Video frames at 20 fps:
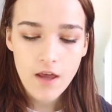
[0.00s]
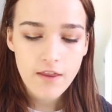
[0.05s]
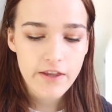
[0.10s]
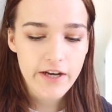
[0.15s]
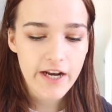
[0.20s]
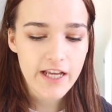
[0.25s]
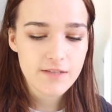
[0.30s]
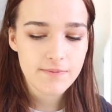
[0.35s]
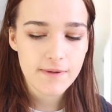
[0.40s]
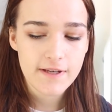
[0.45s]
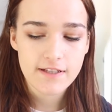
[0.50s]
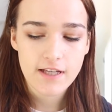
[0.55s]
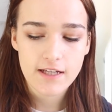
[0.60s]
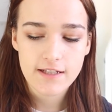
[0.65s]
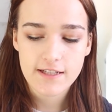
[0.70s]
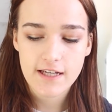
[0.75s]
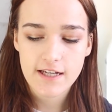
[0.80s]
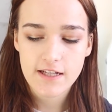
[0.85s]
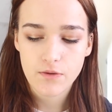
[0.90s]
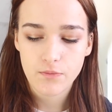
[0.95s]
The next piece I
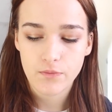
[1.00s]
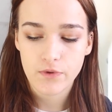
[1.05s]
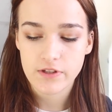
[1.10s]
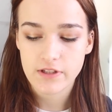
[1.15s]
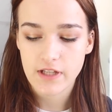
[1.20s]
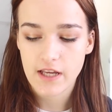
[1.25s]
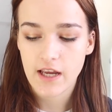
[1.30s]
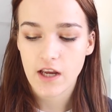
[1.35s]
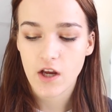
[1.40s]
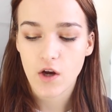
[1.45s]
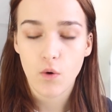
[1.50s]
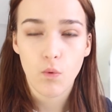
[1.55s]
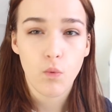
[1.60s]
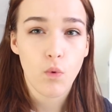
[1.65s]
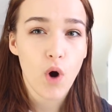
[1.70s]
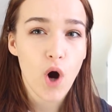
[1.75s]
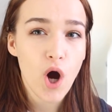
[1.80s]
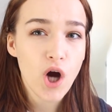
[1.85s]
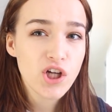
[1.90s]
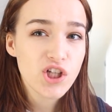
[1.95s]
did was in
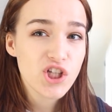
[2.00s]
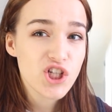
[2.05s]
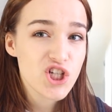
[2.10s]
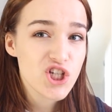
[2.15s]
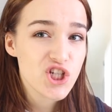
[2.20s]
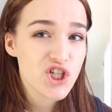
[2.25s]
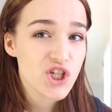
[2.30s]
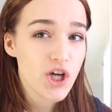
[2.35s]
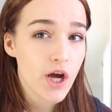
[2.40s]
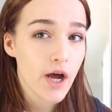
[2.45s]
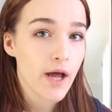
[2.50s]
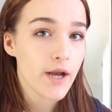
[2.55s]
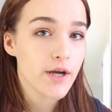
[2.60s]
gouache.